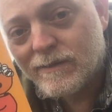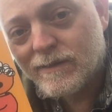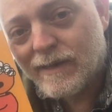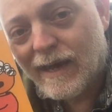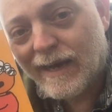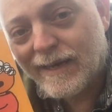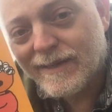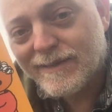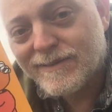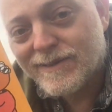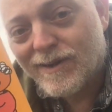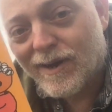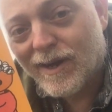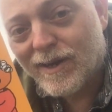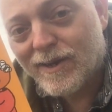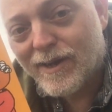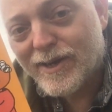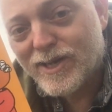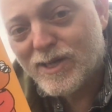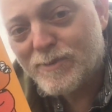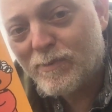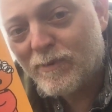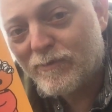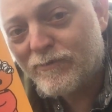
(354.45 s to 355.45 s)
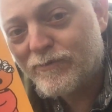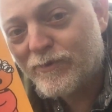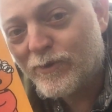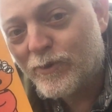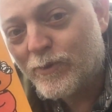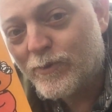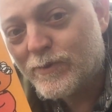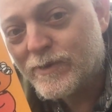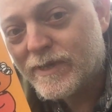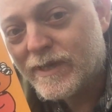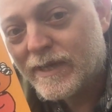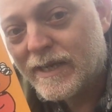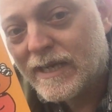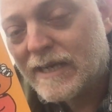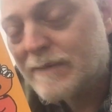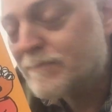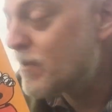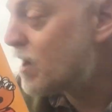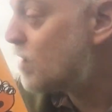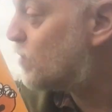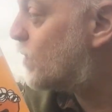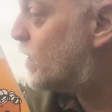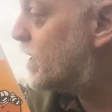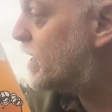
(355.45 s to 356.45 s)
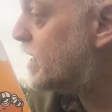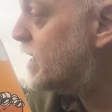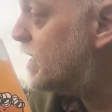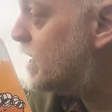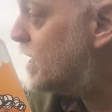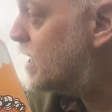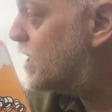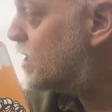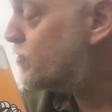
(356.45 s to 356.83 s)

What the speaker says: and I like to put food in my welly,